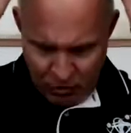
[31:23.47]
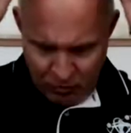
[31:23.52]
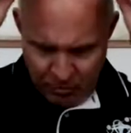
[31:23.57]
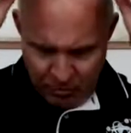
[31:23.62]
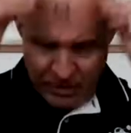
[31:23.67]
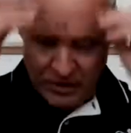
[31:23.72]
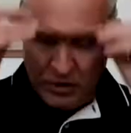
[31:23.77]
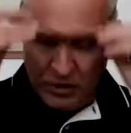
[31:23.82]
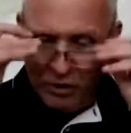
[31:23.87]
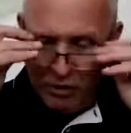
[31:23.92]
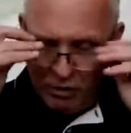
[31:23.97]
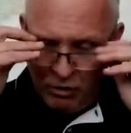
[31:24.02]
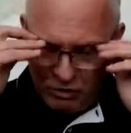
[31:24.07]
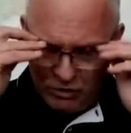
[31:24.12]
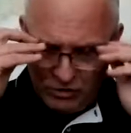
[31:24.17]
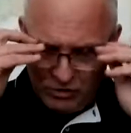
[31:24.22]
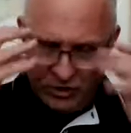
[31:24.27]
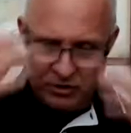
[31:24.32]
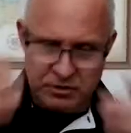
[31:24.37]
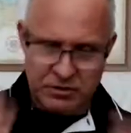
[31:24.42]
open and
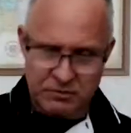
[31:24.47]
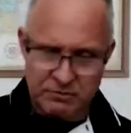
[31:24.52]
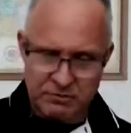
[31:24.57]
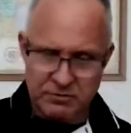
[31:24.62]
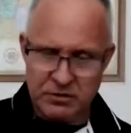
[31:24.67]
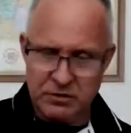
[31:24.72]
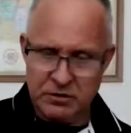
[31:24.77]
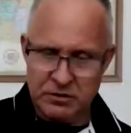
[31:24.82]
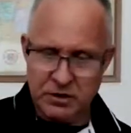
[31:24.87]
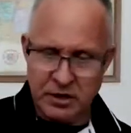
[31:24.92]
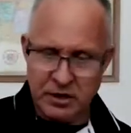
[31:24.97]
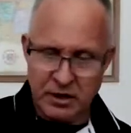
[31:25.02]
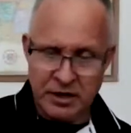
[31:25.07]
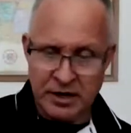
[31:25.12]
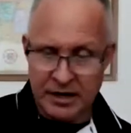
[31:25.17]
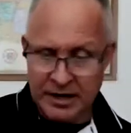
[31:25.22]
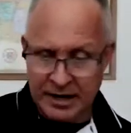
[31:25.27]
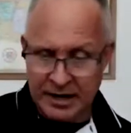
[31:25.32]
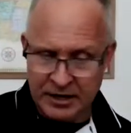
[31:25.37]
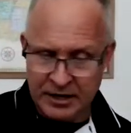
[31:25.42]
closed uh,
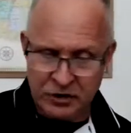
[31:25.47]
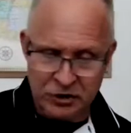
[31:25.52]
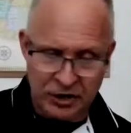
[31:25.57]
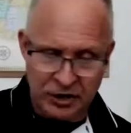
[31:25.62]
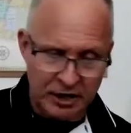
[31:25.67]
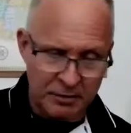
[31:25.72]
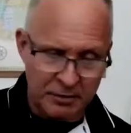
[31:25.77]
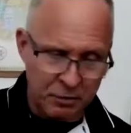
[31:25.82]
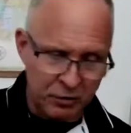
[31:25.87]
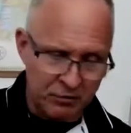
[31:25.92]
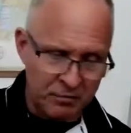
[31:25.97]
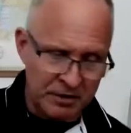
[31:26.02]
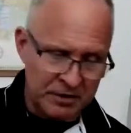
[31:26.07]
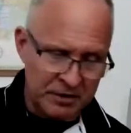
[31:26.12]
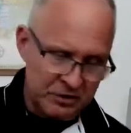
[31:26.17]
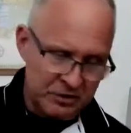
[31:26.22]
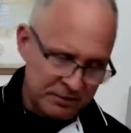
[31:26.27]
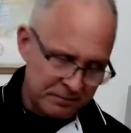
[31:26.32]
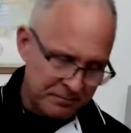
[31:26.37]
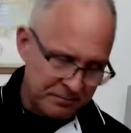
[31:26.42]
kinetic chain
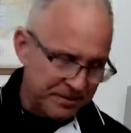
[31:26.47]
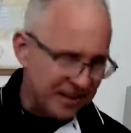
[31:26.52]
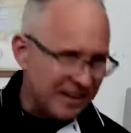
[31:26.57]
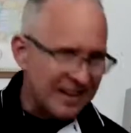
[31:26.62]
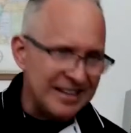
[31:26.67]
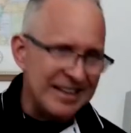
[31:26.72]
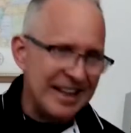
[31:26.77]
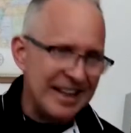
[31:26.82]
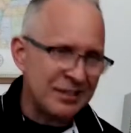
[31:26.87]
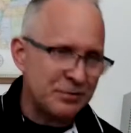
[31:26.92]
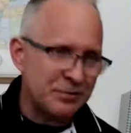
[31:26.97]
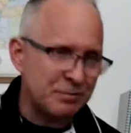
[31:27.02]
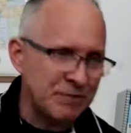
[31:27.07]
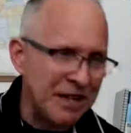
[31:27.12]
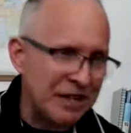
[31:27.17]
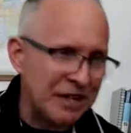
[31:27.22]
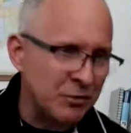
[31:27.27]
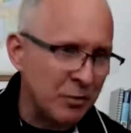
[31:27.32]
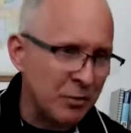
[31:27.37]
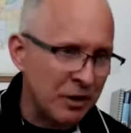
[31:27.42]
movements. That's,
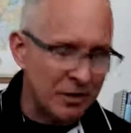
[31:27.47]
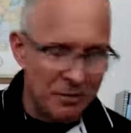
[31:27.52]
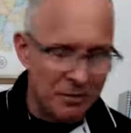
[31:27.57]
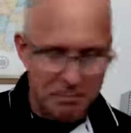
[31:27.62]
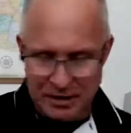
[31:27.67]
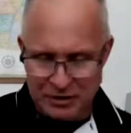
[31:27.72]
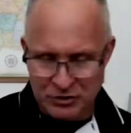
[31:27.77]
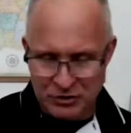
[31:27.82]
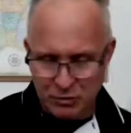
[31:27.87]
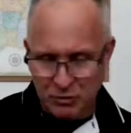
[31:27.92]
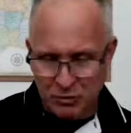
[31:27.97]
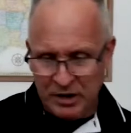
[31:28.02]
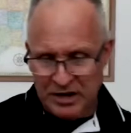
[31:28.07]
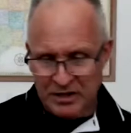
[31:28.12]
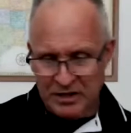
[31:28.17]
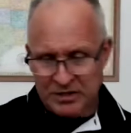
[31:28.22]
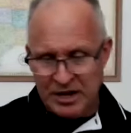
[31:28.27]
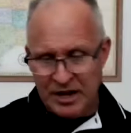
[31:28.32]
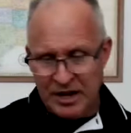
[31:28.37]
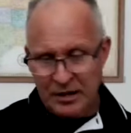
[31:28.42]
that's one of the best
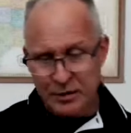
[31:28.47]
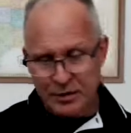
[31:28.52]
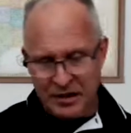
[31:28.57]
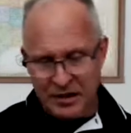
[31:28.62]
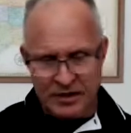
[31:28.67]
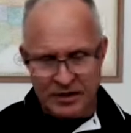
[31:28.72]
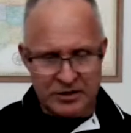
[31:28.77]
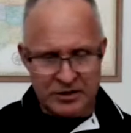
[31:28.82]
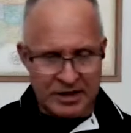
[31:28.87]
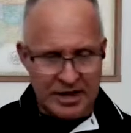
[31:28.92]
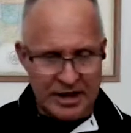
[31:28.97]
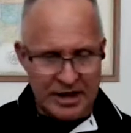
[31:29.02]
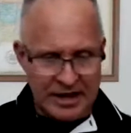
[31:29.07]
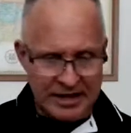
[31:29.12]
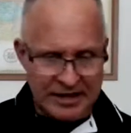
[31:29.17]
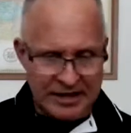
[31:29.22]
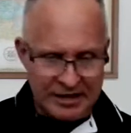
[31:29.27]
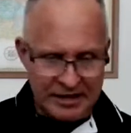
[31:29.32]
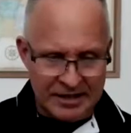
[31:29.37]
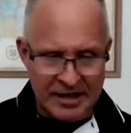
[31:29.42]
ways, I think, to
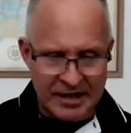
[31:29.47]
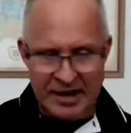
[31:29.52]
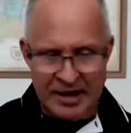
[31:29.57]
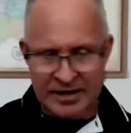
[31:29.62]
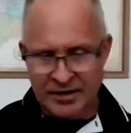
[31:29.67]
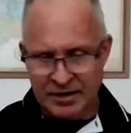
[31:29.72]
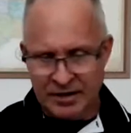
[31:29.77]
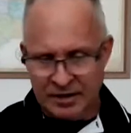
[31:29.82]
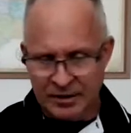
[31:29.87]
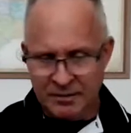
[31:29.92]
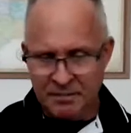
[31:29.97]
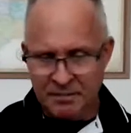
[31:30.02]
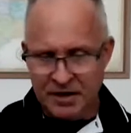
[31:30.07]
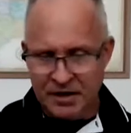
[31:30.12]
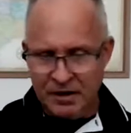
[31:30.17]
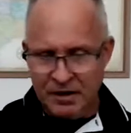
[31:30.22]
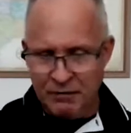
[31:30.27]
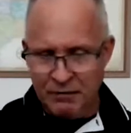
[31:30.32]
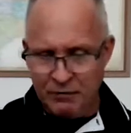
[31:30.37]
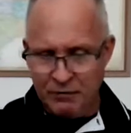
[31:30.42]
kind of get the idea
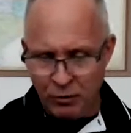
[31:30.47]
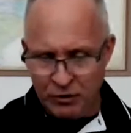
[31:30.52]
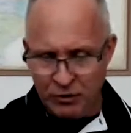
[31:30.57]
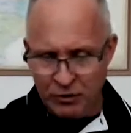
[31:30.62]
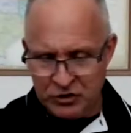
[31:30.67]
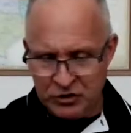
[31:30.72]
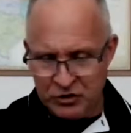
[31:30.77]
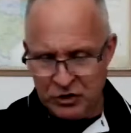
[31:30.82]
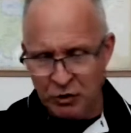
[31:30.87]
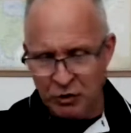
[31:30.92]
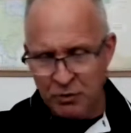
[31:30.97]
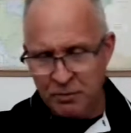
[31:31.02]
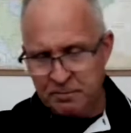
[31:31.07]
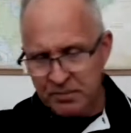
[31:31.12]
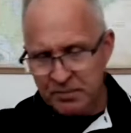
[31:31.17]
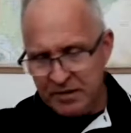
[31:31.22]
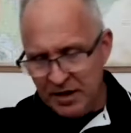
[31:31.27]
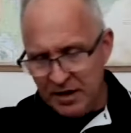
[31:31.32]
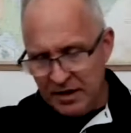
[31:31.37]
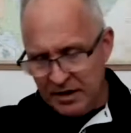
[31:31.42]
for this.
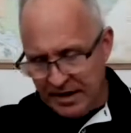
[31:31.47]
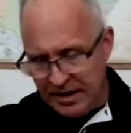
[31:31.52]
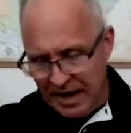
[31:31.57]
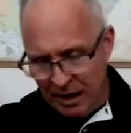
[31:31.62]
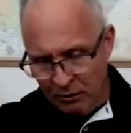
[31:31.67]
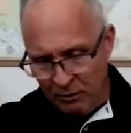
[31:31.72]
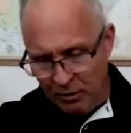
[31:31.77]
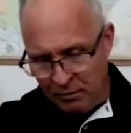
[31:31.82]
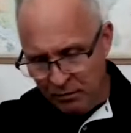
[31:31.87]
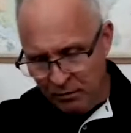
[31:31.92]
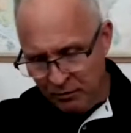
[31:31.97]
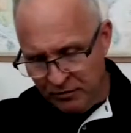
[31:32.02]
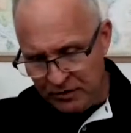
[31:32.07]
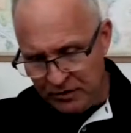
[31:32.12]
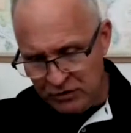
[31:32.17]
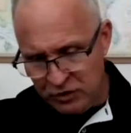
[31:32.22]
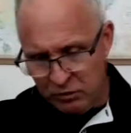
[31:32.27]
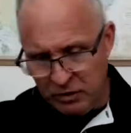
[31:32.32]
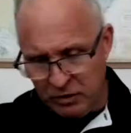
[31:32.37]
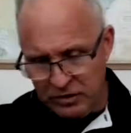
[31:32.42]
So now we move
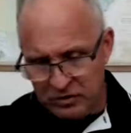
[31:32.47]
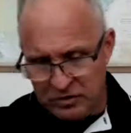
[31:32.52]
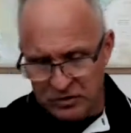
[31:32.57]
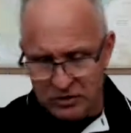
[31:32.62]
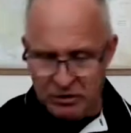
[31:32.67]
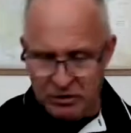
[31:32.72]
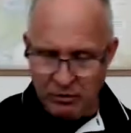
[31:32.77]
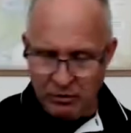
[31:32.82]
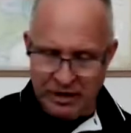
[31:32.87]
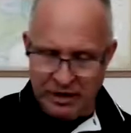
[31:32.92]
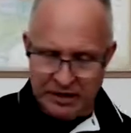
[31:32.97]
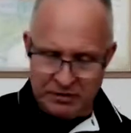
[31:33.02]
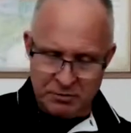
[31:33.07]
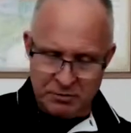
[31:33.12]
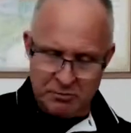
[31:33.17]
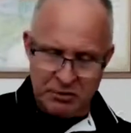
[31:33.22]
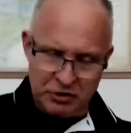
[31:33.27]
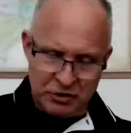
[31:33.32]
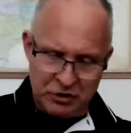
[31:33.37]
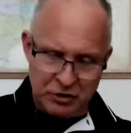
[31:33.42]
into what's known
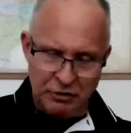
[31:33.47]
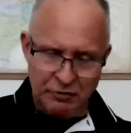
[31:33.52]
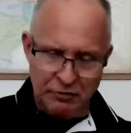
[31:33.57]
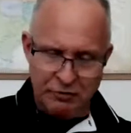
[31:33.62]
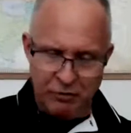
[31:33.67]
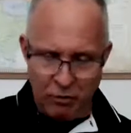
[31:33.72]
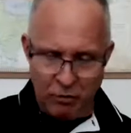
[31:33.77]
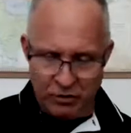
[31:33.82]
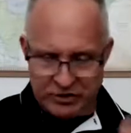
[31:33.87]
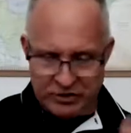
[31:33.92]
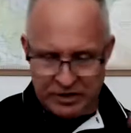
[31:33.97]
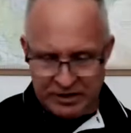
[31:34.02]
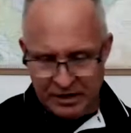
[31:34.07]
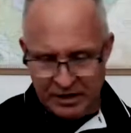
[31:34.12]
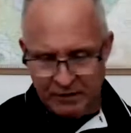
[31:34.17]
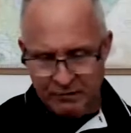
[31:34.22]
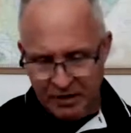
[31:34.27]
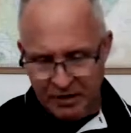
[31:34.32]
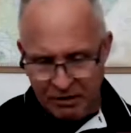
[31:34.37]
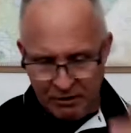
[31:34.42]
as muscular force, and
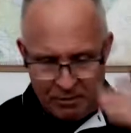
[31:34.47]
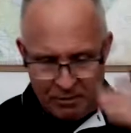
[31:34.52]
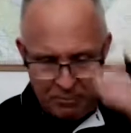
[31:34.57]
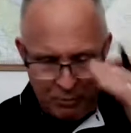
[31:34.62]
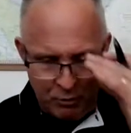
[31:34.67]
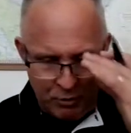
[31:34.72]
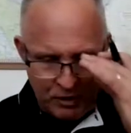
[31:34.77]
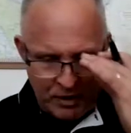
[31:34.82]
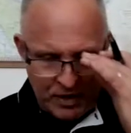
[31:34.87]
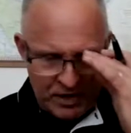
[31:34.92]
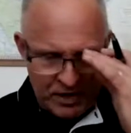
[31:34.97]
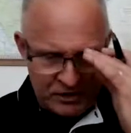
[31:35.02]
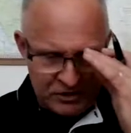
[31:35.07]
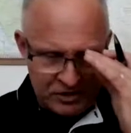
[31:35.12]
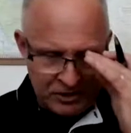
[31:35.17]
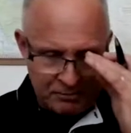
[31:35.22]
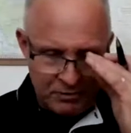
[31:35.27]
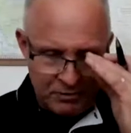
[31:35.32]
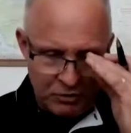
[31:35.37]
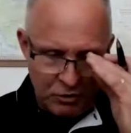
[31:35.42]
then a very important
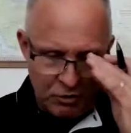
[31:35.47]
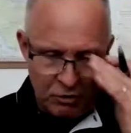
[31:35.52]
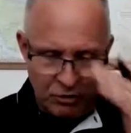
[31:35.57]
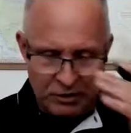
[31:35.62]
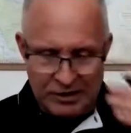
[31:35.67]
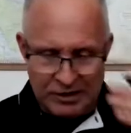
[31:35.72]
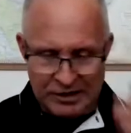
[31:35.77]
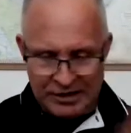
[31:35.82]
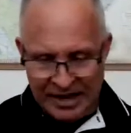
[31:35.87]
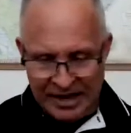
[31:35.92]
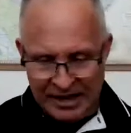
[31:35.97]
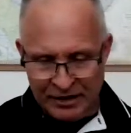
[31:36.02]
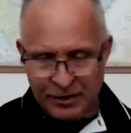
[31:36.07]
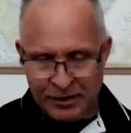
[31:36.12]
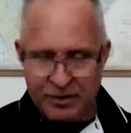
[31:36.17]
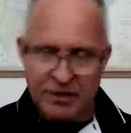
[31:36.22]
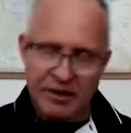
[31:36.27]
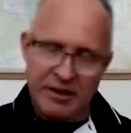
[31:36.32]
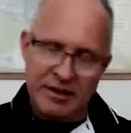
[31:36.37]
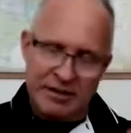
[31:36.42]
concept called
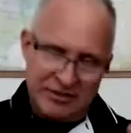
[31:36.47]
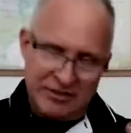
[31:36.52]
length,